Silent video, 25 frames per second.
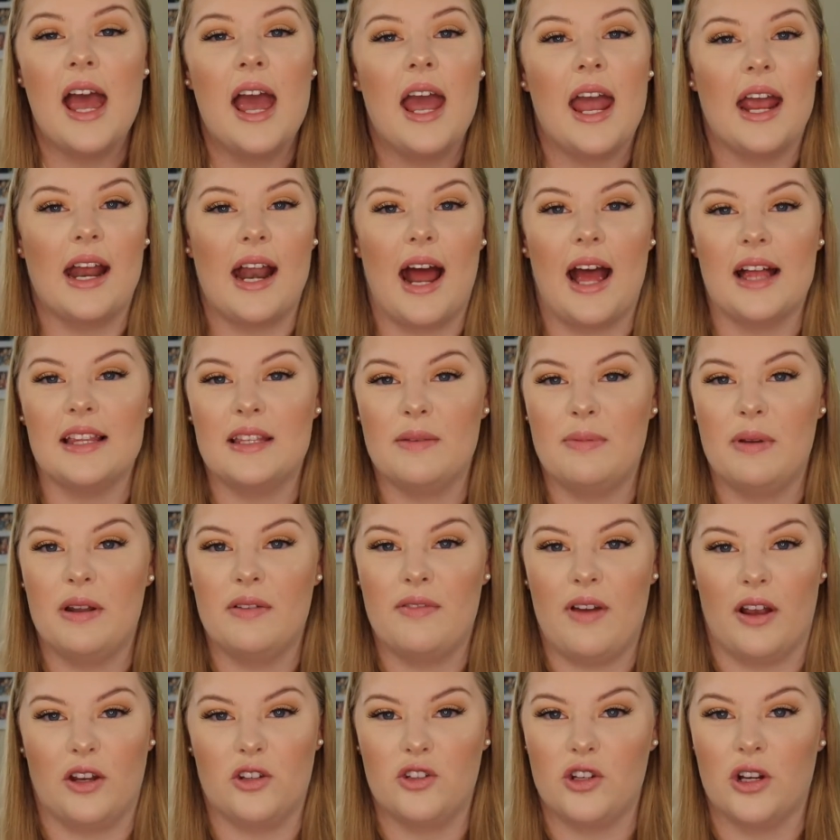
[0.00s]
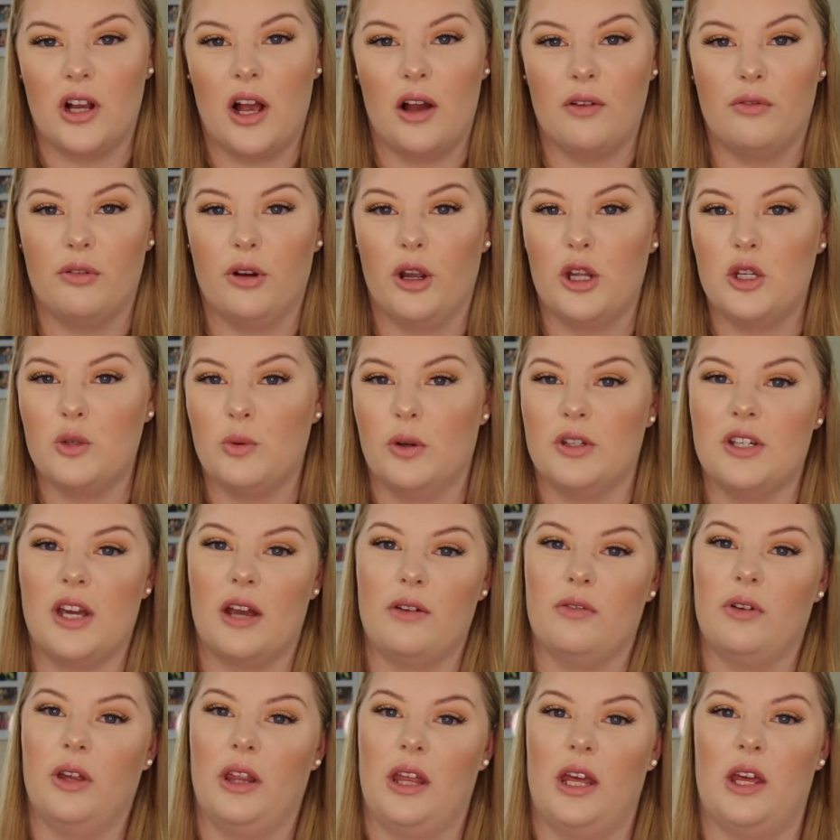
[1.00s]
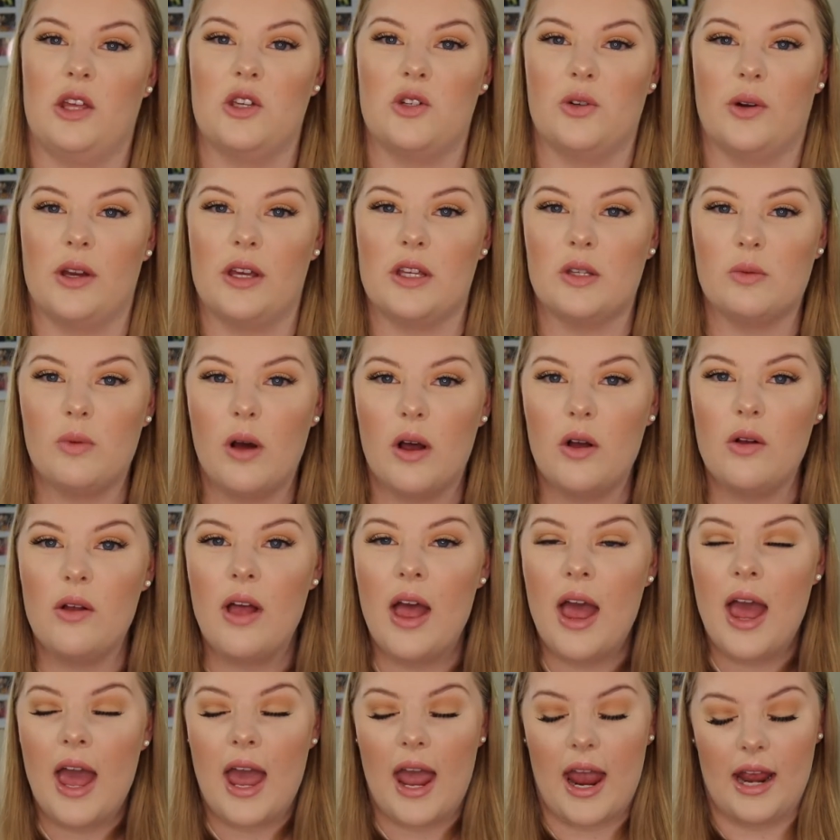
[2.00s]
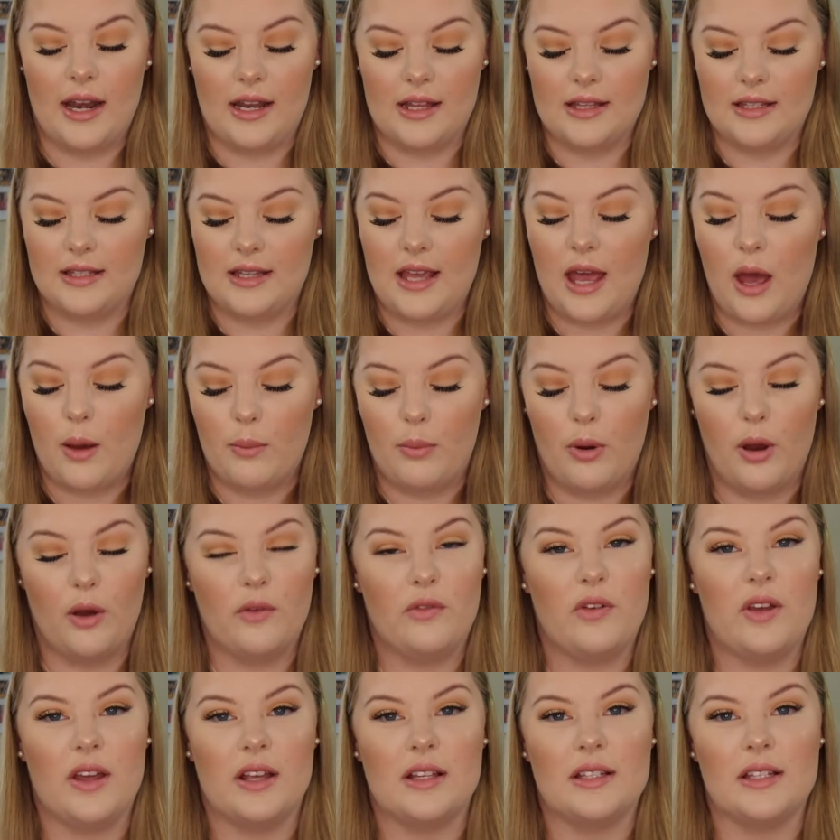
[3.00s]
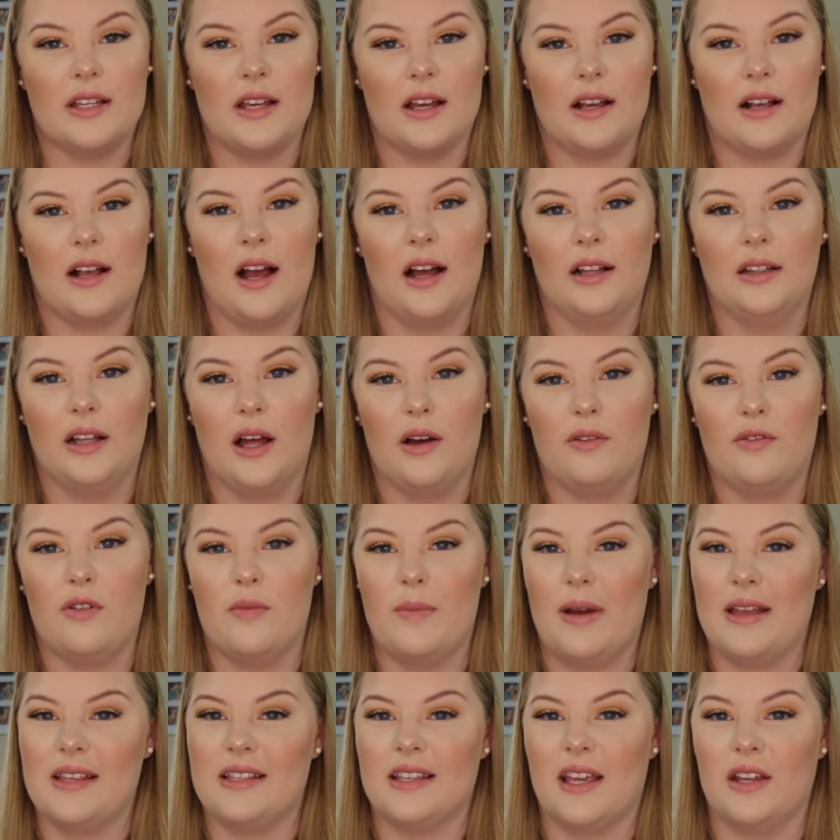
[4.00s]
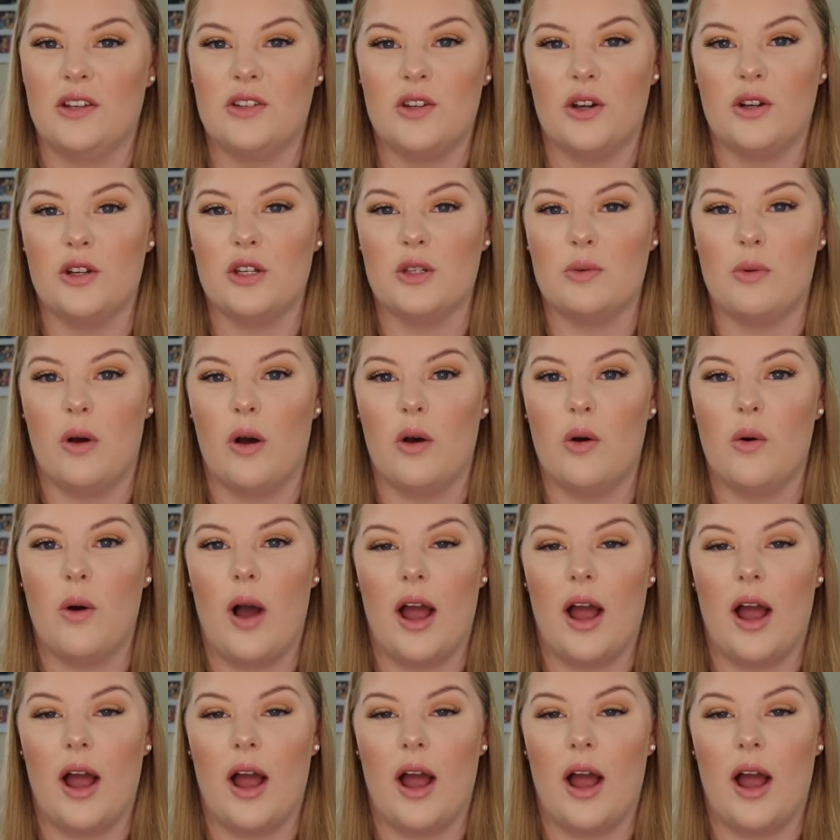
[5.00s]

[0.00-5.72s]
It adds a bit of extra coverage, which I really enjoy as well, and it's, yeah, perfect color for my skin tone as well.